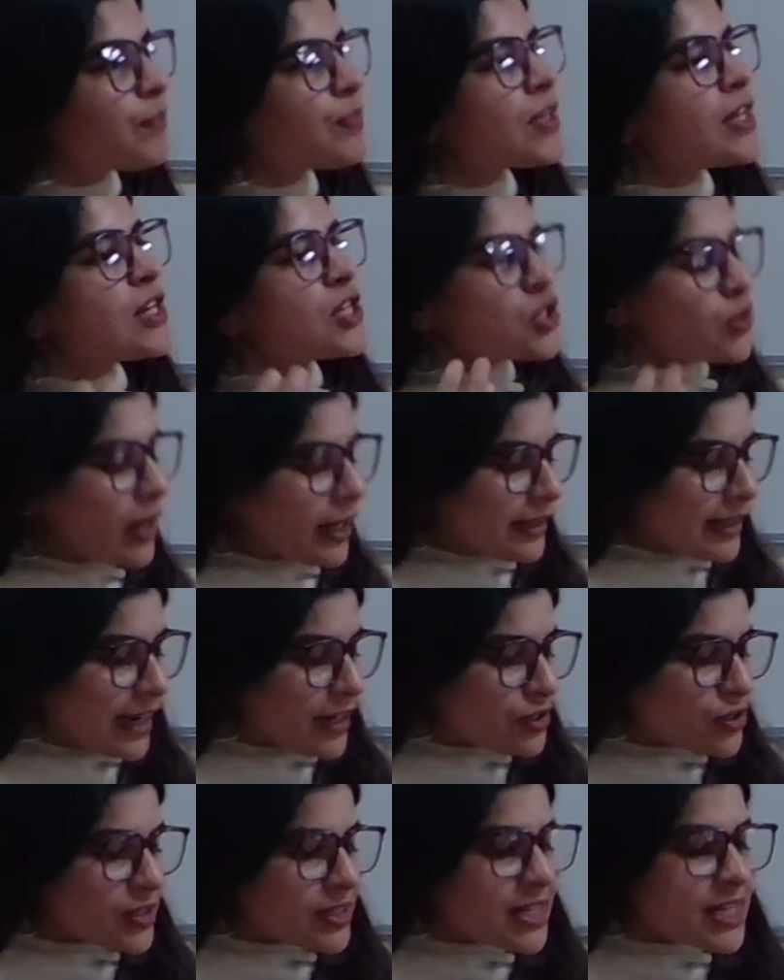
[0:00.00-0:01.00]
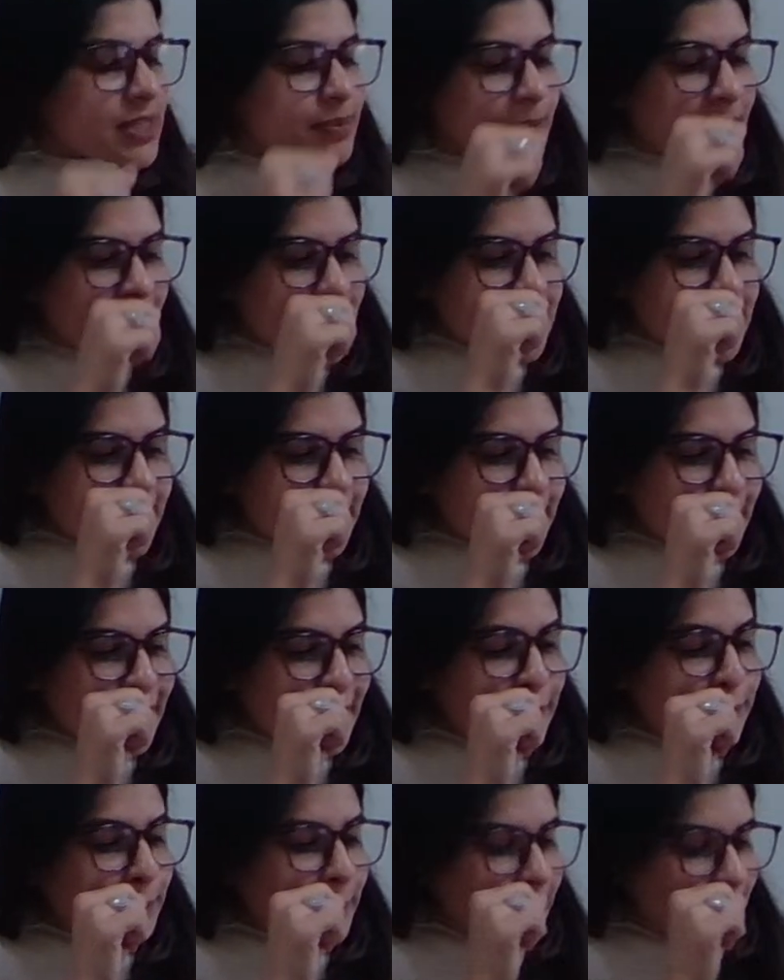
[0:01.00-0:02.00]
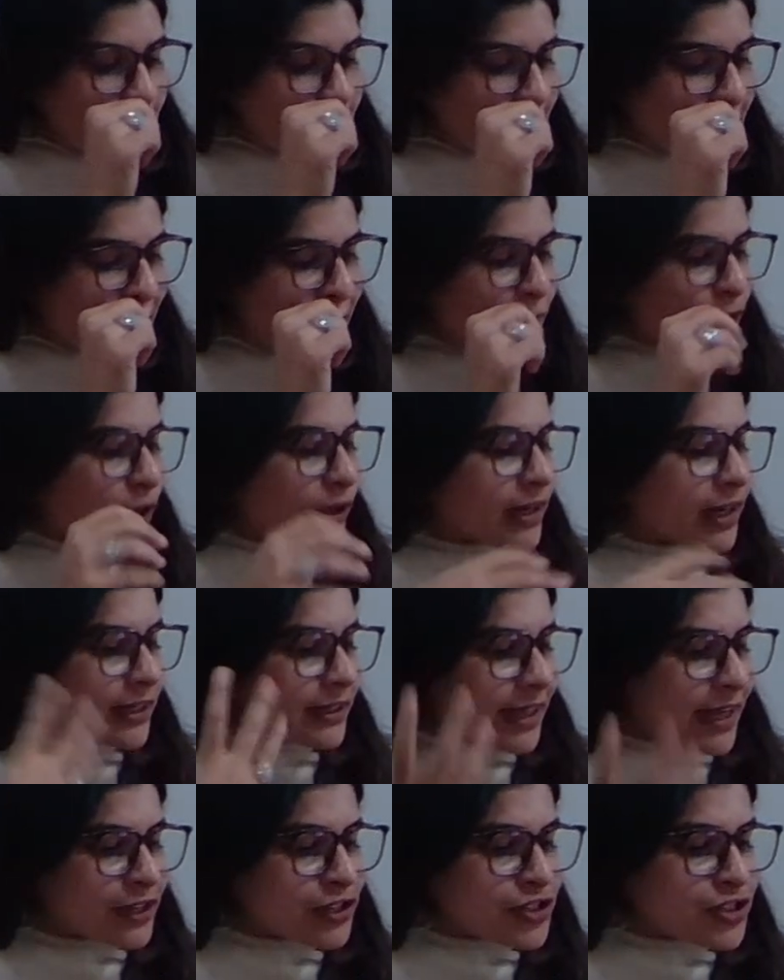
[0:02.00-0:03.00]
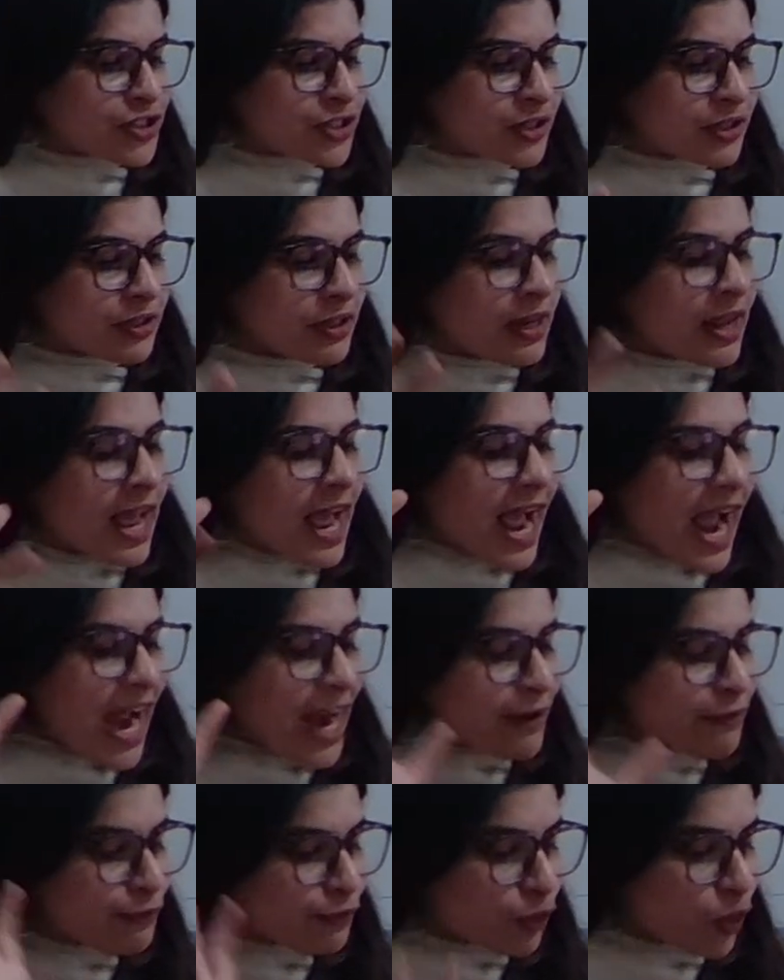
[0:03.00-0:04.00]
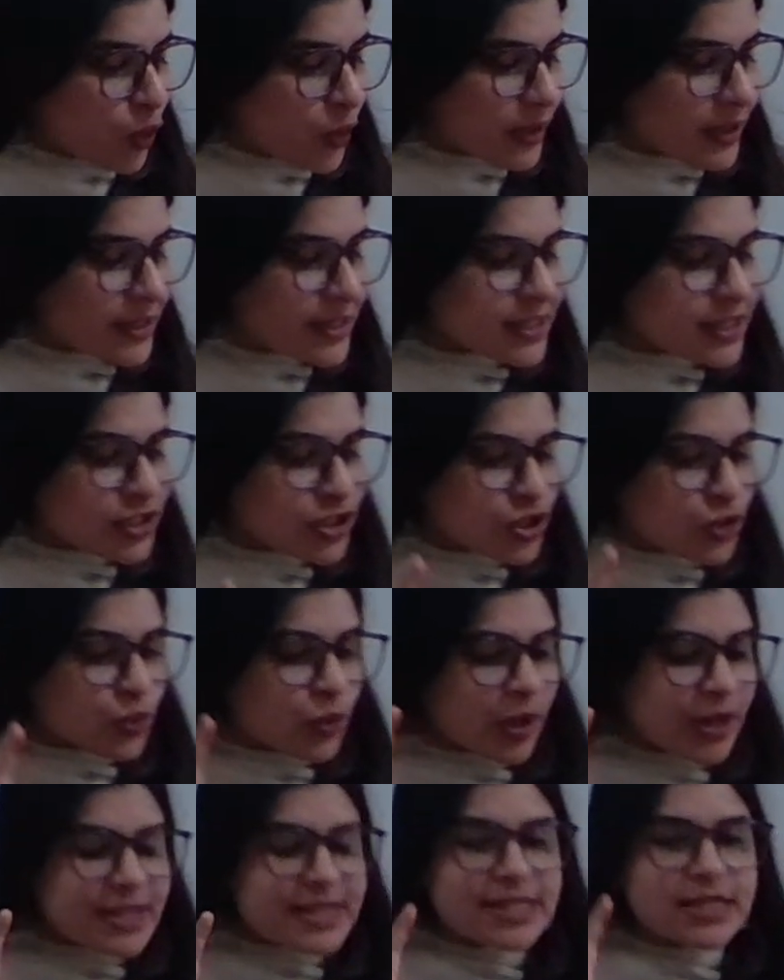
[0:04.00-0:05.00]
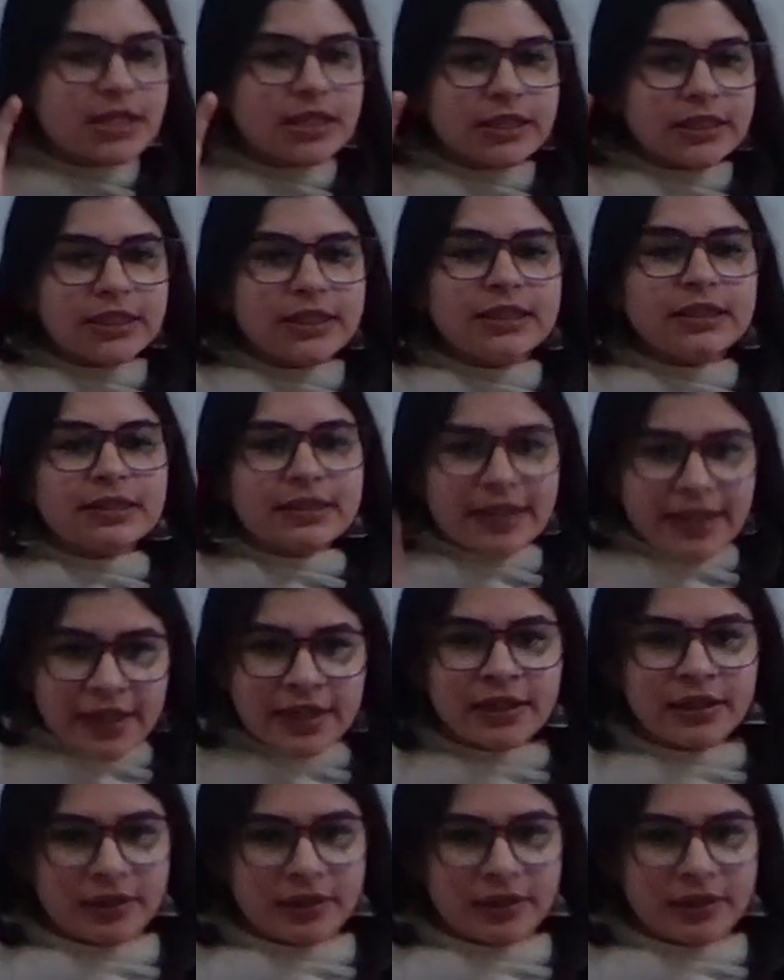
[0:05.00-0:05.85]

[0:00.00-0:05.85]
So attention is basically bringing your attention and focus to a certain thing.